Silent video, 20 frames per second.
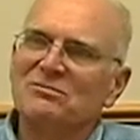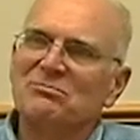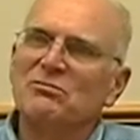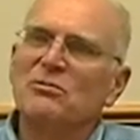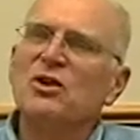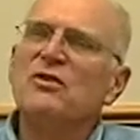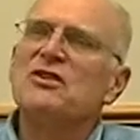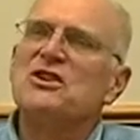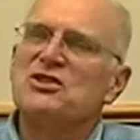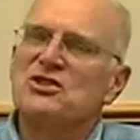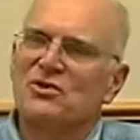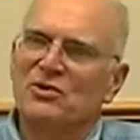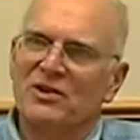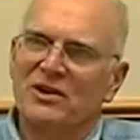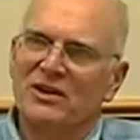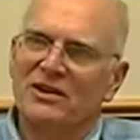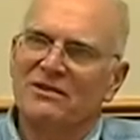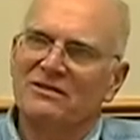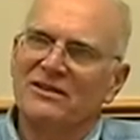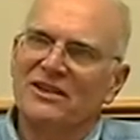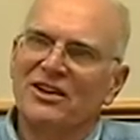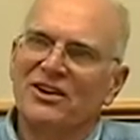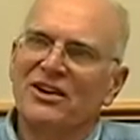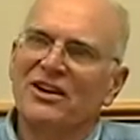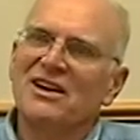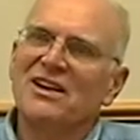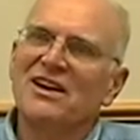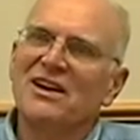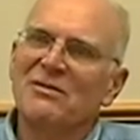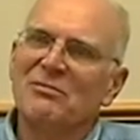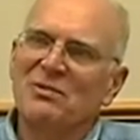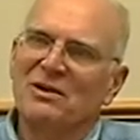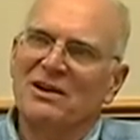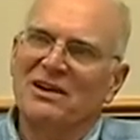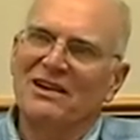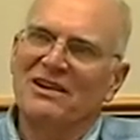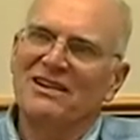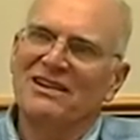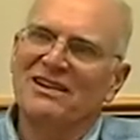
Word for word: movie screen in our company,